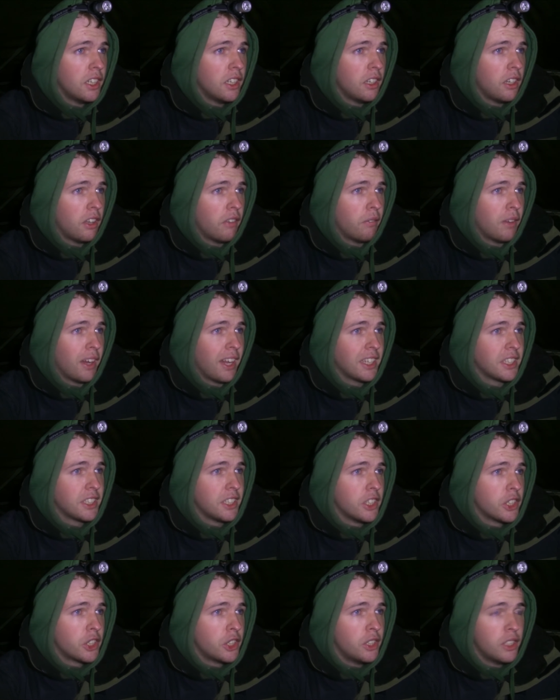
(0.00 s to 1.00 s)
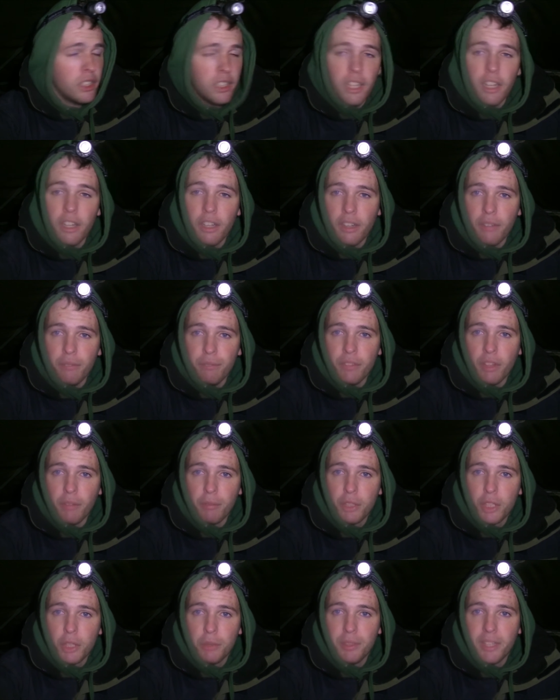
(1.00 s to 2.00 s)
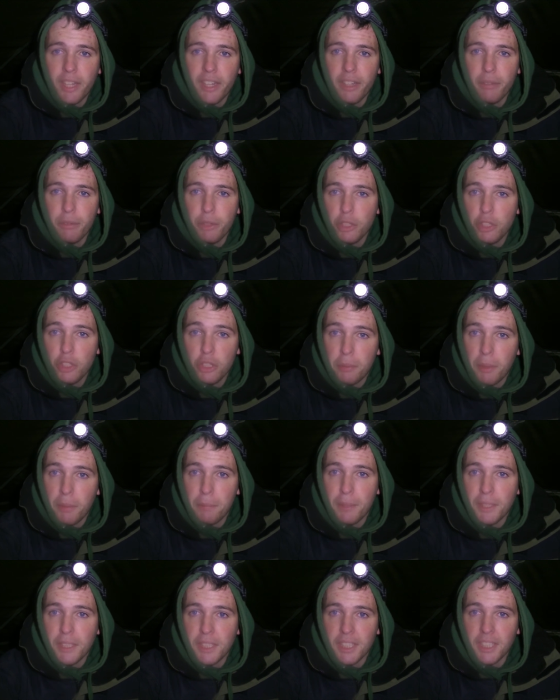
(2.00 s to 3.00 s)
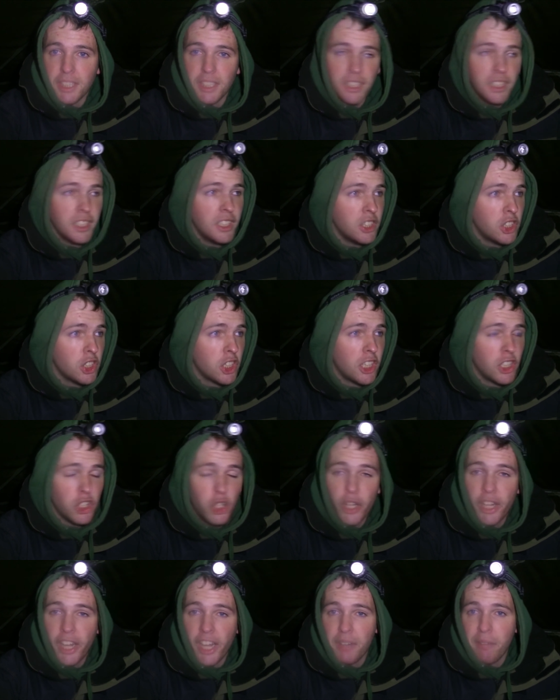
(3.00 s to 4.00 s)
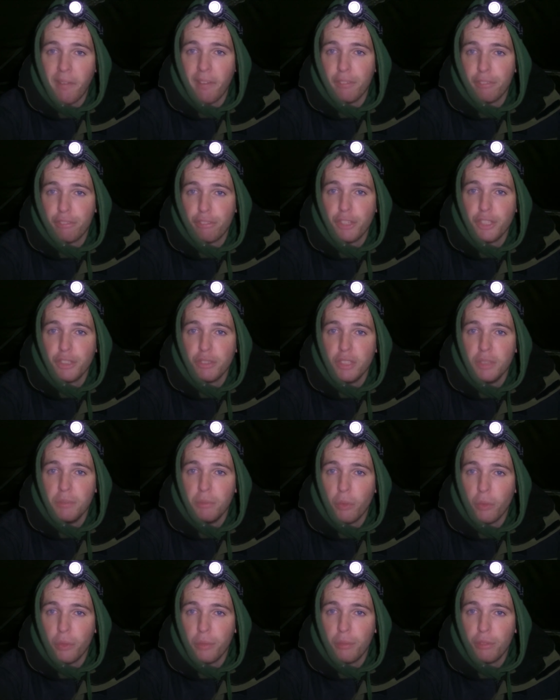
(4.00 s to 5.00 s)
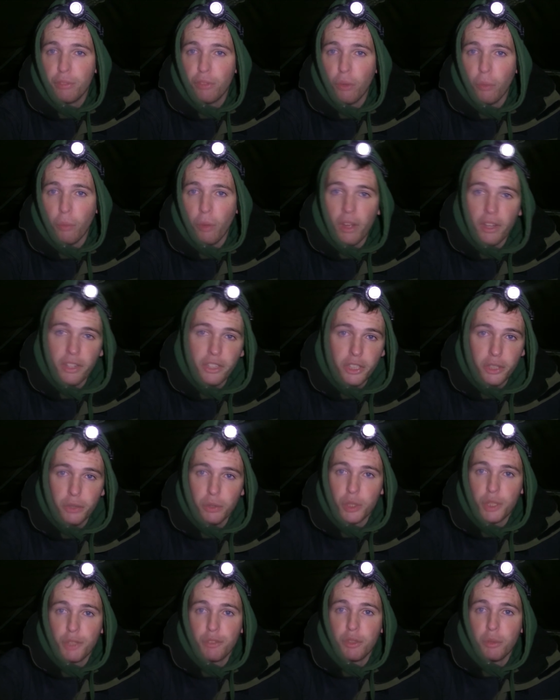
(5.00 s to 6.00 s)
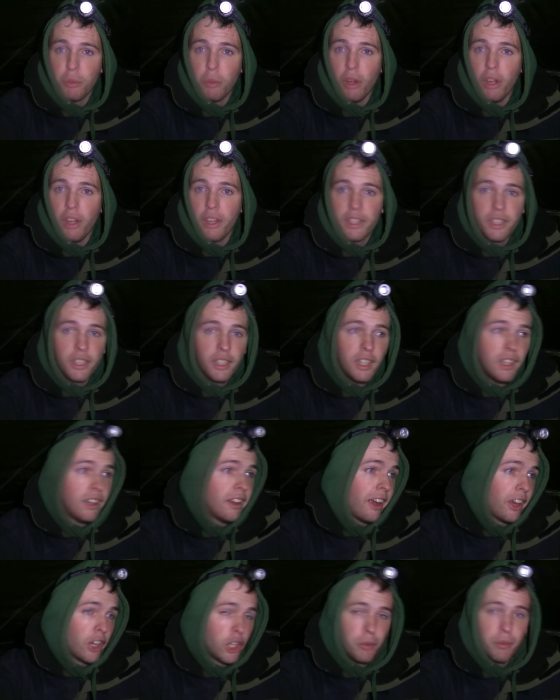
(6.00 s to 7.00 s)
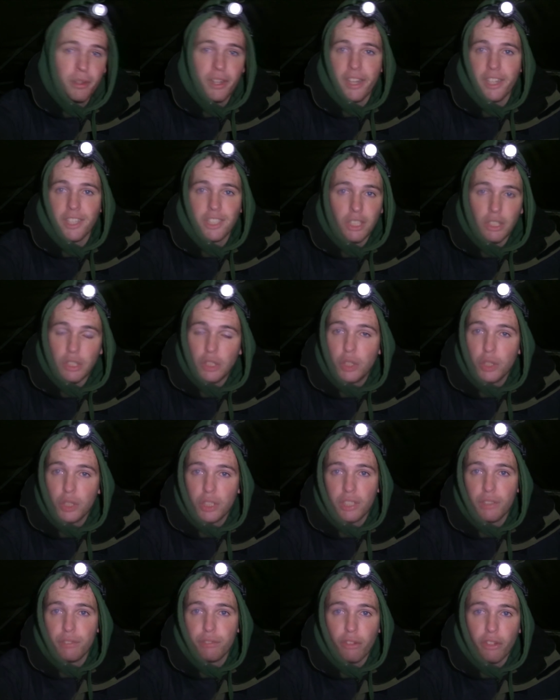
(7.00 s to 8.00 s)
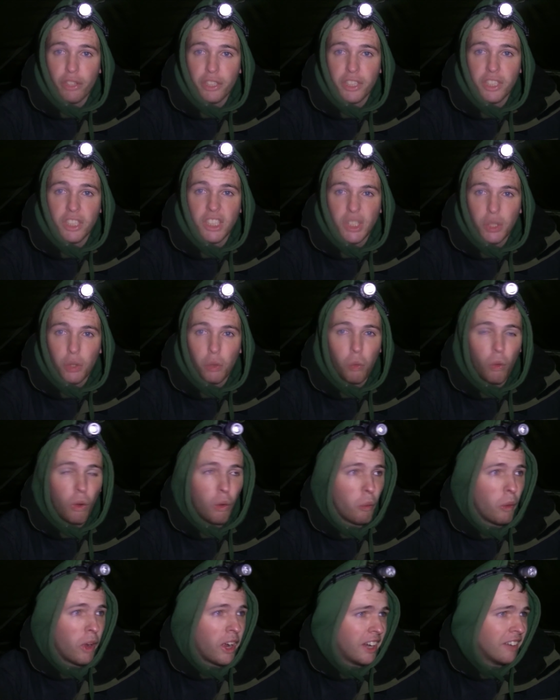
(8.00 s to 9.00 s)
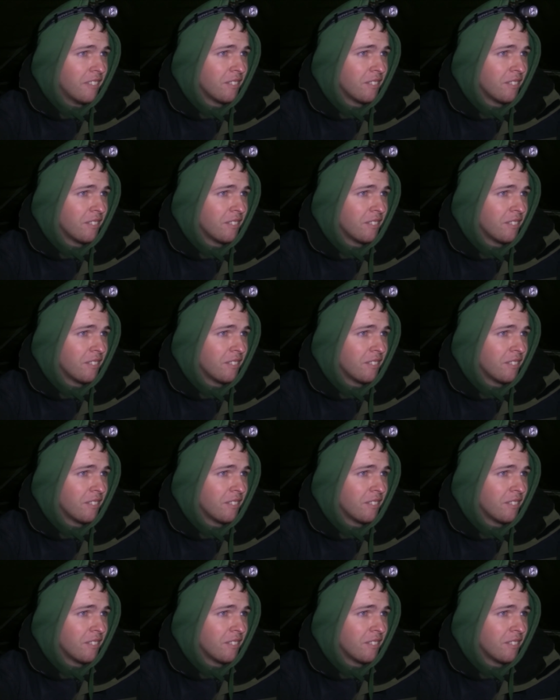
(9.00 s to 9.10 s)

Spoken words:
on the last session, I've been coming down here using the PP60s and just literally getting them out of the freezer in the morning before work, doing a shift at work and coming here, so they're just defrosted, still quite wet,